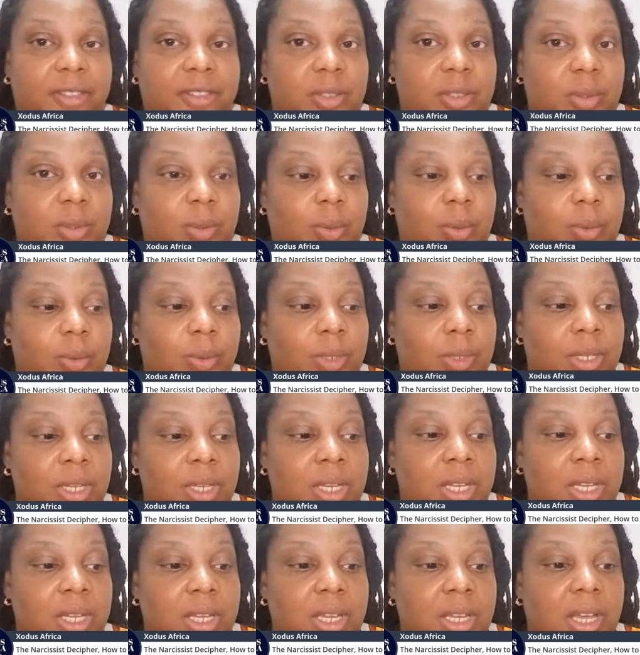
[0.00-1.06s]
to,
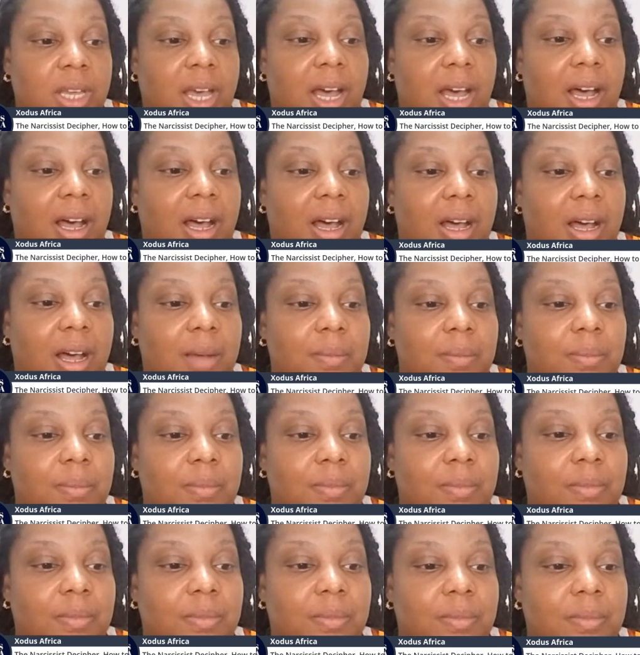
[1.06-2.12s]

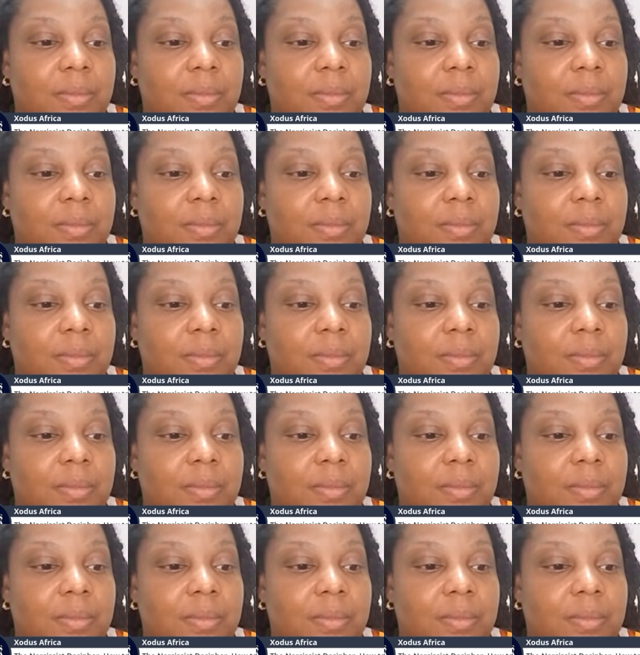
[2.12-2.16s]
um,